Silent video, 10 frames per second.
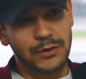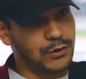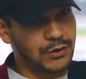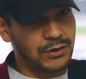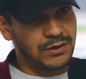
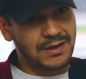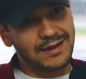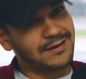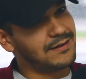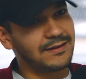good,
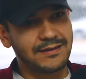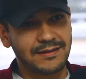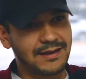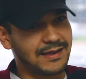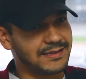and
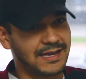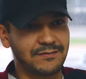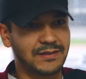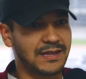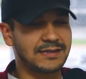at the end
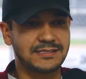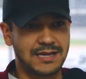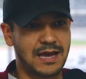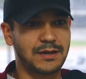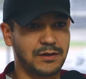of the day, it's
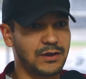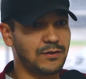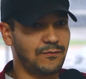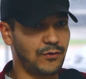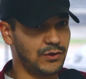not
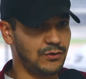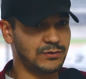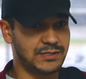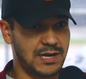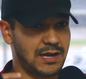good for you.
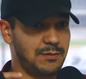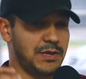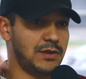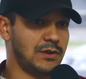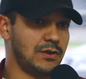It's not going to
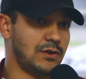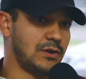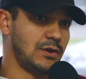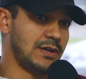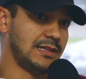be
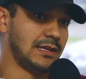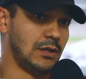good in the